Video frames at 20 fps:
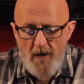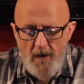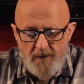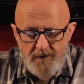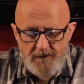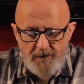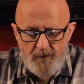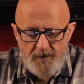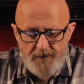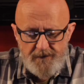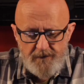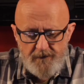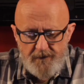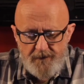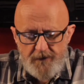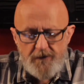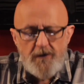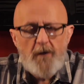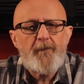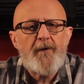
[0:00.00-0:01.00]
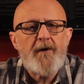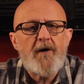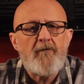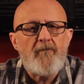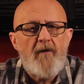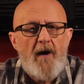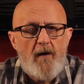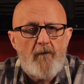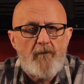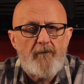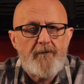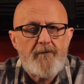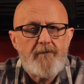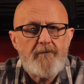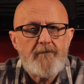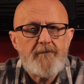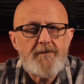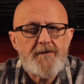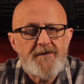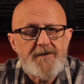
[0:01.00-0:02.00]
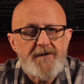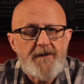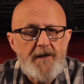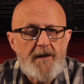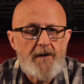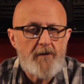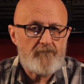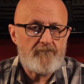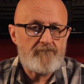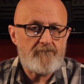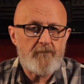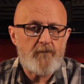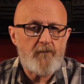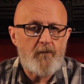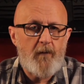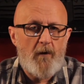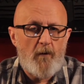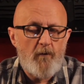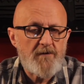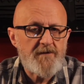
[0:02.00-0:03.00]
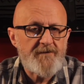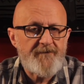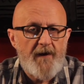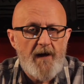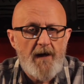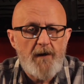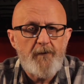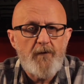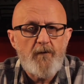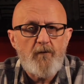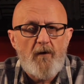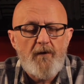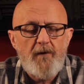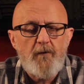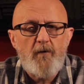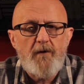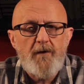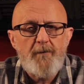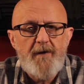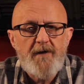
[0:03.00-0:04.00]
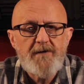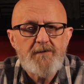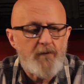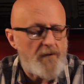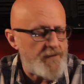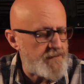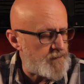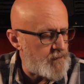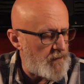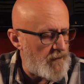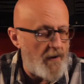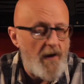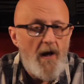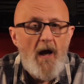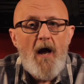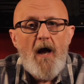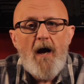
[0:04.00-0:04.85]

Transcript: So I started shopping around to see what was available, what the best ones were,